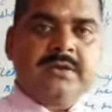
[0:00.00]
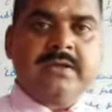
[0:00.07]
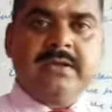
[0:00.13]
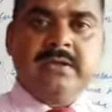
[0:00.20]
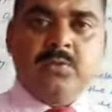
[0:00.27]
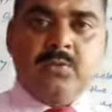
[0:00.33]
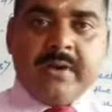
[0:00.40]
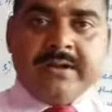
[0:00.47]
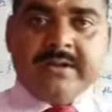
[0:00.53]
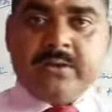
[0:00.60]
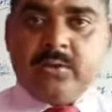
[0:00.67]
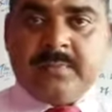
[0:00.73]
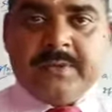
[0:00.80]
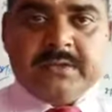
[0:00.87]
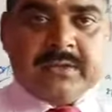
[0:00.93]
In 1
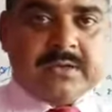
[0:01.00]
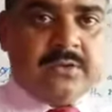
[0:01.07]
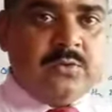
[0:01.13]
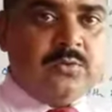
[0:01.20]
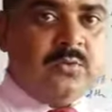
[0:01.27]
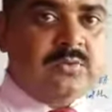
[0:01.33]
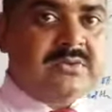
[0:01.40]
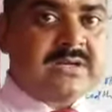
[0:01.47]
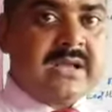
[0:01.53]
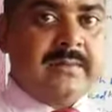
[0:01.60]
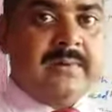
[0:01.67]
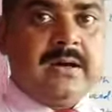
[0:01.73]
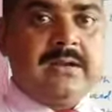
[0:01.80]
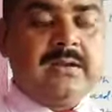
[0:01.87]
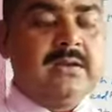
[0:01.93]
kilometer you
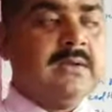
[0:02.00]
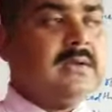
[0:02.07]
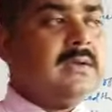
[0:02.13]
travel